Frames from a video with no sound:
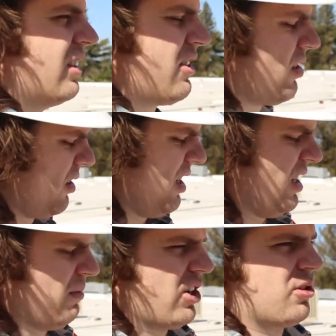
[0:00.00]
let's start
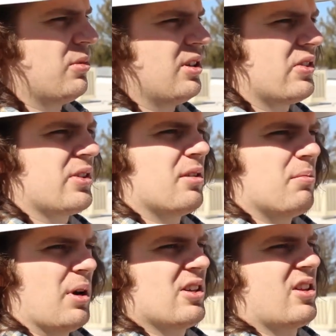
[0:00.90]
taking measurements
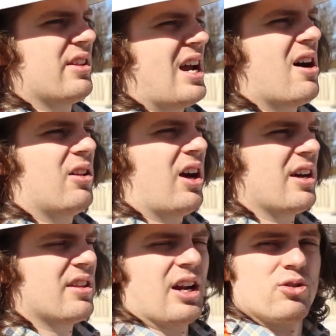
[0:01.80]
based on the
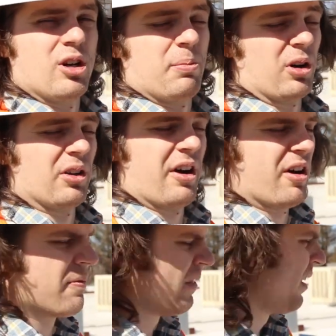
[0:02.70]
outline that I drew up earlier.